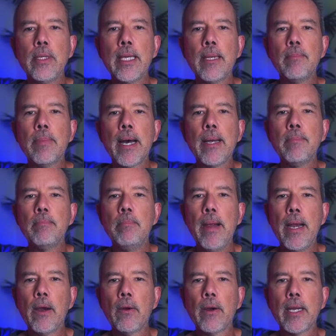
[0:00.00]
that by
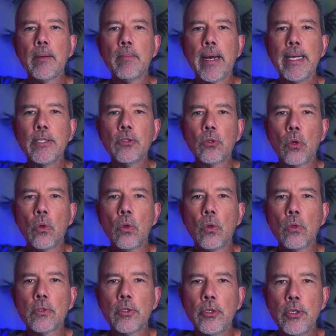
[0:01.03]
bearing my
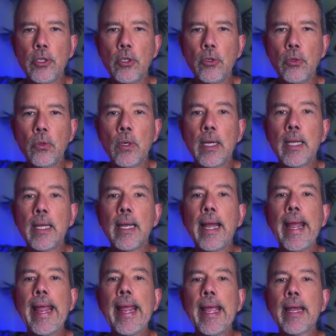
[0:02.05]
soul to you
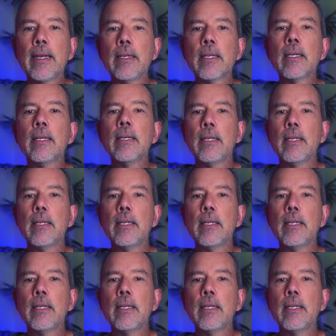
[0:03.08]
and